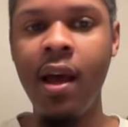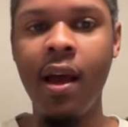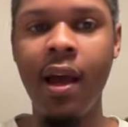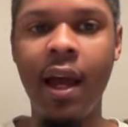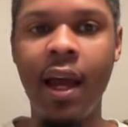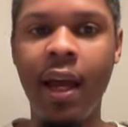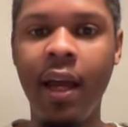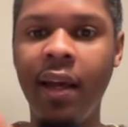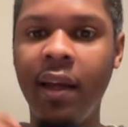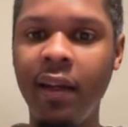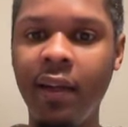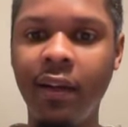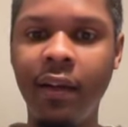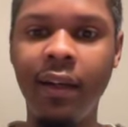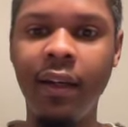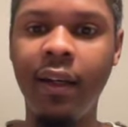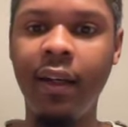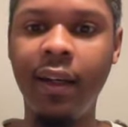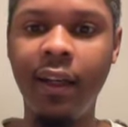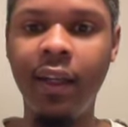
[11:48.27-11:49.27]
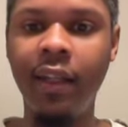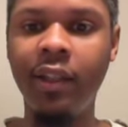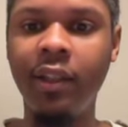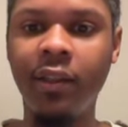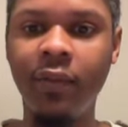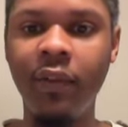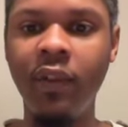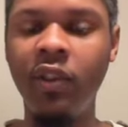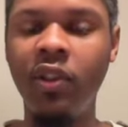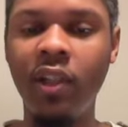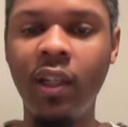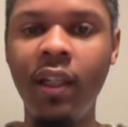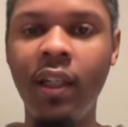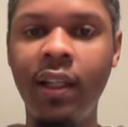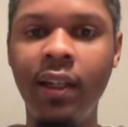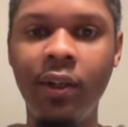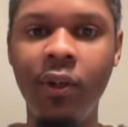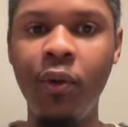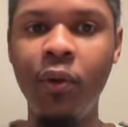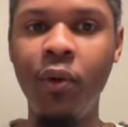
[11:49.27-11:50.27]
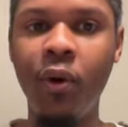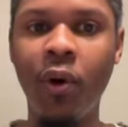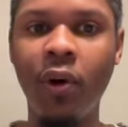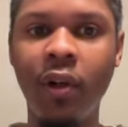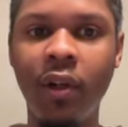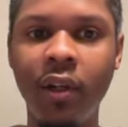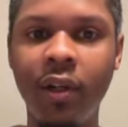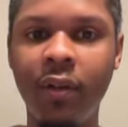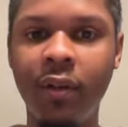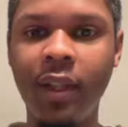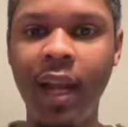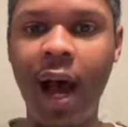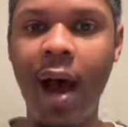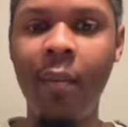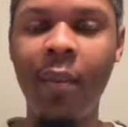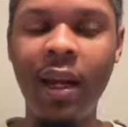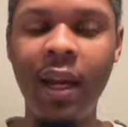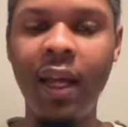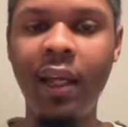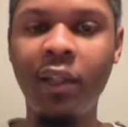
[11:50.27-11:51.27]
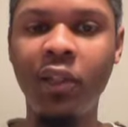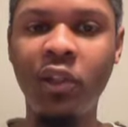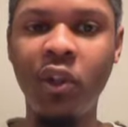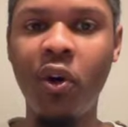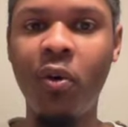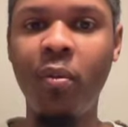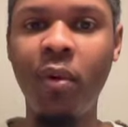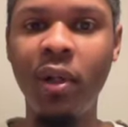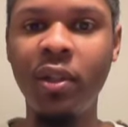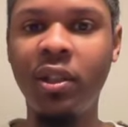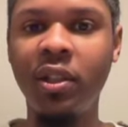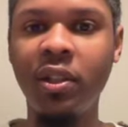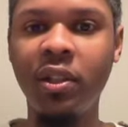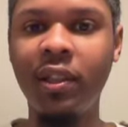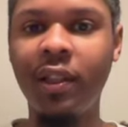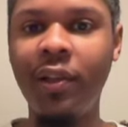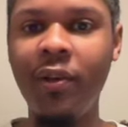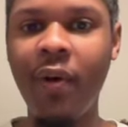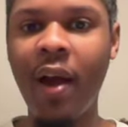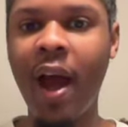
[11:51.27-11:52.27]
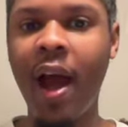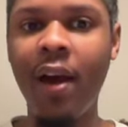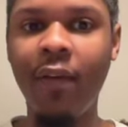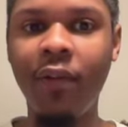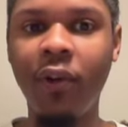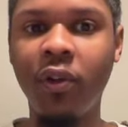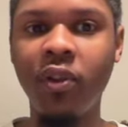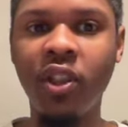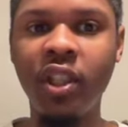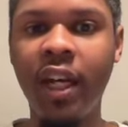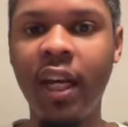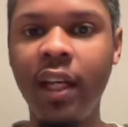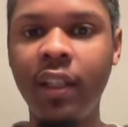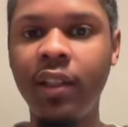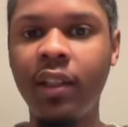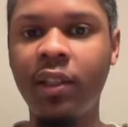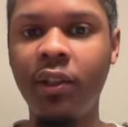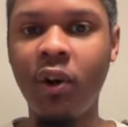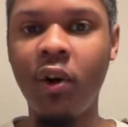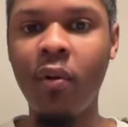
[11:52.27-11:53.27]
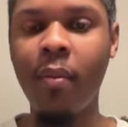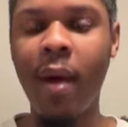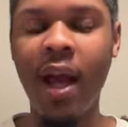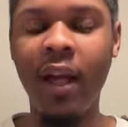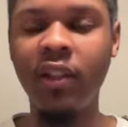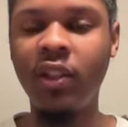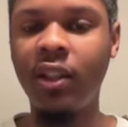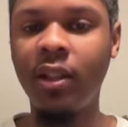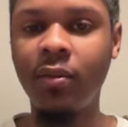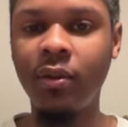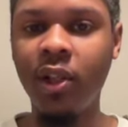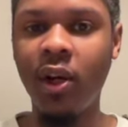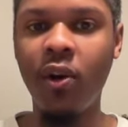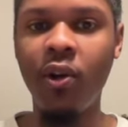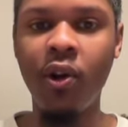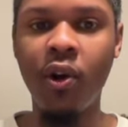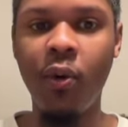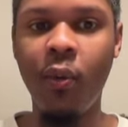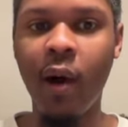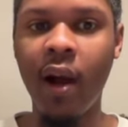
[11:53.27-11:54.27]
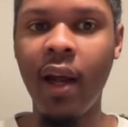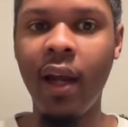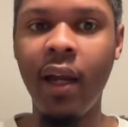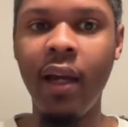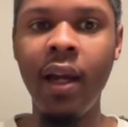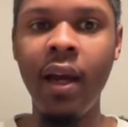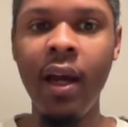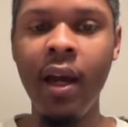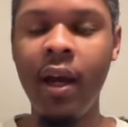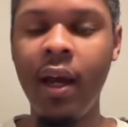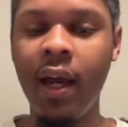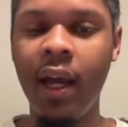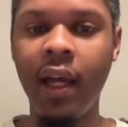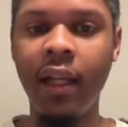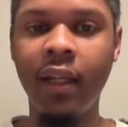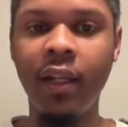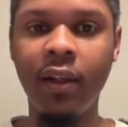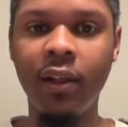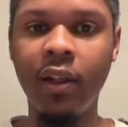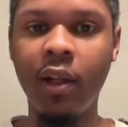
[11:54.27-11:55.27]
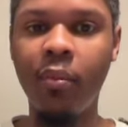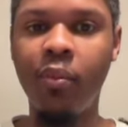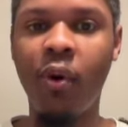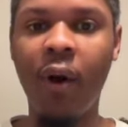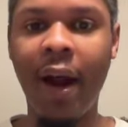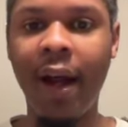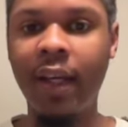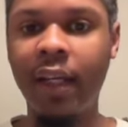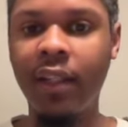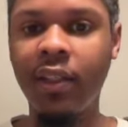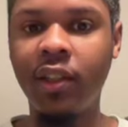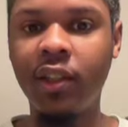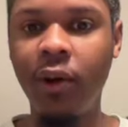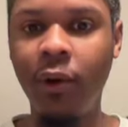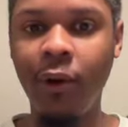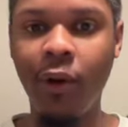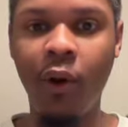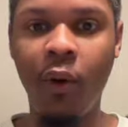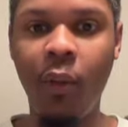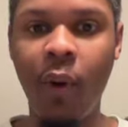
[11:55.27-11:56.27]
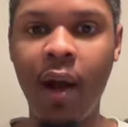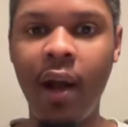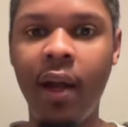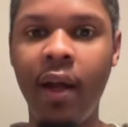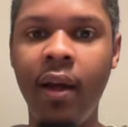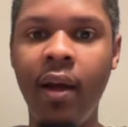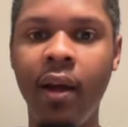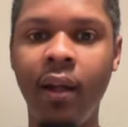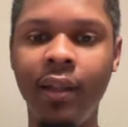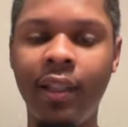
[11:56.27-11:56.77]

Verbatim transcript: and is eventually you're gonna dominate so much until you have your chance and your matchups go your way and the, the brackets go your way.